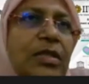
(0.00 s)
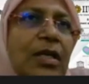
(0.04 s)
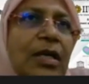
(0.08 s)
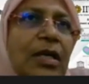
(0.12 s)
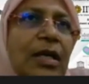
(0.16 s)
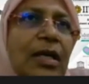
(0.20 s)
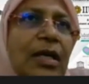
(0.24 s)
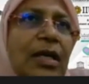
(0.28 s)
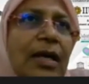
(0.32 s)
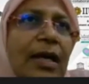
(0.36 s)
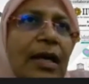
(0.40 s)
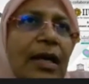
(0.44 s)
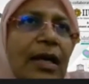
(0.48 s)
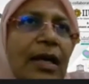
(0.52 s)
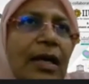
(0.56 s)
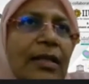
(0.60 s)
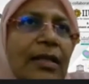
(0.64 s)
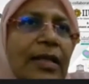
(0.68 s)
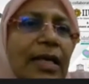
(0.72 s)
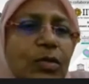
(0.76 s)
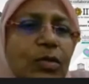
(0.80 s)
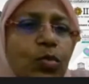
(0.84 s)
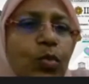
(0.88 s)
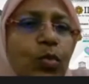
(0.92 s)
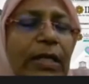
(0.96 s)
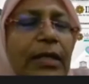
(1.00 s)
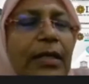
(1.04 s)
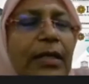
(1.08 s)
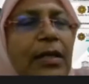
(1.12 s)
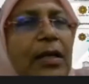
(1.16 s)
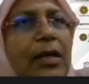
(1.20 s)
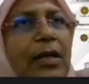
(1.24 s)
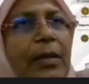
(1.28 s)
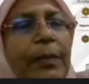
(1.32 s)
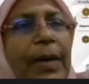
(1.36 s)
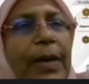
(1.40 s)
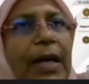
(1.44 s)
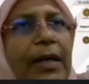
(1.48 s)
That's one
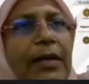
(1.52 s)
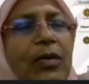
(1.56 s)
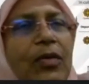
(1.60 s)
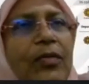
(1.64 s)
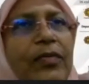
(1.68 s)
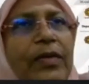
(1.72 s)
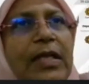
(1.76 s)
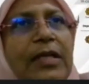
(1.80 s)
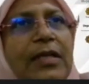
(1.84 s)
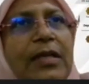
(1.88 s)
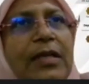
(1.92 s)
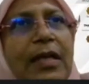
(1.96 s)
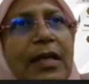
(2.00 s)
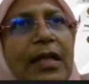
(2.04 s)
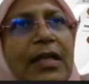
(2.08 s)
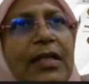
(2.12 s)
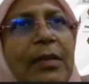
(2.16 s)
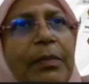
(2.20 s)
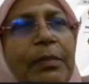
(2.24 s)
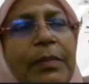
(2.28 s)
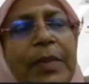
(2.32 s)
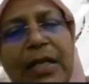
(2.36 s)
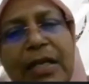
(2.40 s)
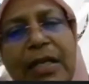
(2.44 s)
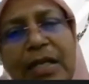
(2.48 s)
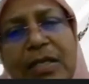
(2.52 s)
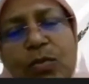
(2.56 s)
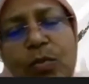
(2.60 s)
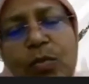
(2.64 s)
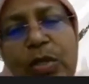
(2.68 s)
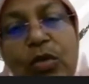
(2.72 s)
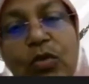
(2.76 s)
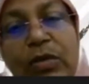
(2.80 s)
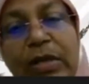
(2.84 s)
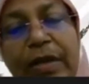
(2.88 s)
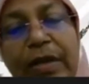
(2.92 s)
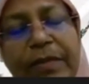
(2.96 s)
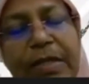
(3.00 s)
part of it. Another part is we
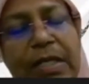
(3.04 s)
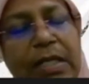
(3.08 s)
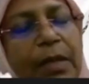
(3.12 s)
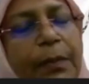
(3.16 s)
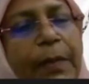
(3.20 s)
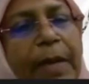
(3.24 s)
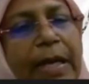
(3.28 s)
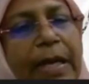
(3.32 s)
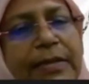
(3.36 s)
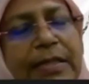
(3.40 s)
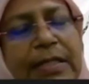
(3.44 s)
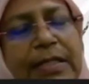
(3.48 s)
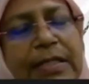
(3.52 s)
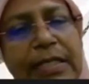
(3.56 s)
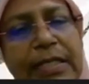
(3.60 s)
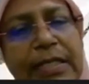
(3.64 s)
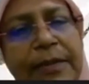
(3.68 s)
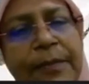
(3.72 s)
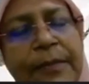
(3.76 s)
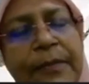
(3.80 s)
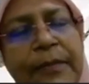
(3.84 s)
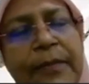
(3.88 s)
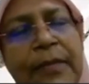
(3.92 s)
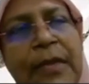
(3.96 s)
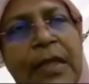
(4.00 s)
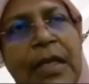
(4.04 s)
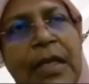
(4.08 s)
don't have the capacity.